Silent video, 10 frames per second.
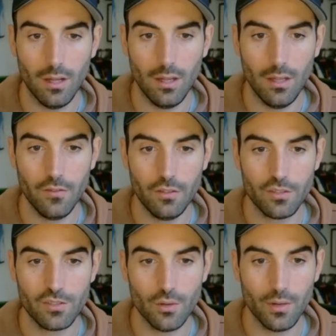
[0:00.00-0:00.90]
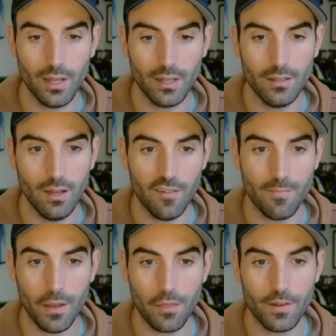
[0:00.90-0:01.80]
If you're just joining, I've
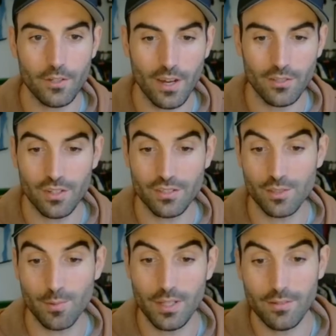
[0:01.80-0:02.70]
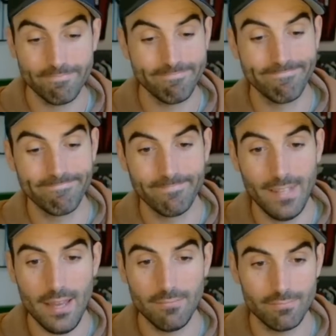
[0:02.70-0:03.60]
made 3 transfers this week.
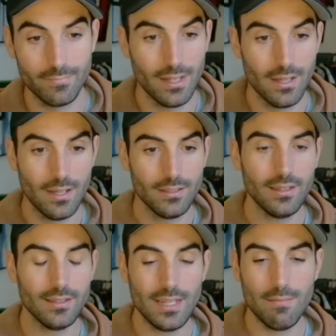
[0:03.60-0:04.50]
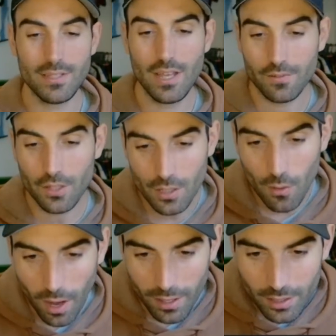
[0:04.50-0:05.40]
Yeah. Didn't see myself doing
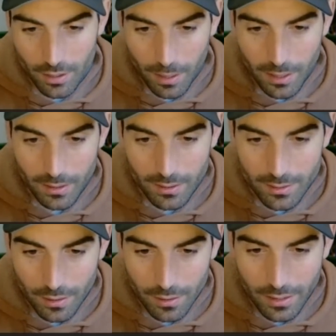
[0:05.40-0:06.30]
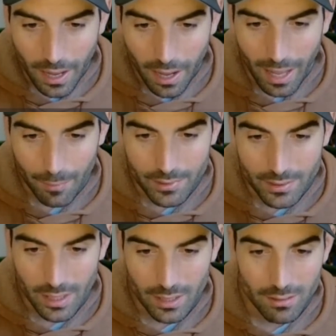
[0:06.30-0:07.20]
quite so many. So, yeah, I am
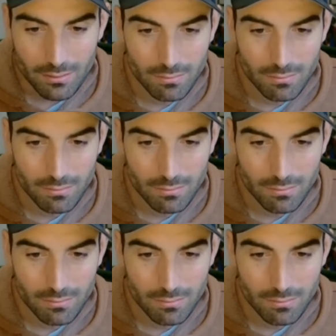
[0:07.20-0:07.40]
sick.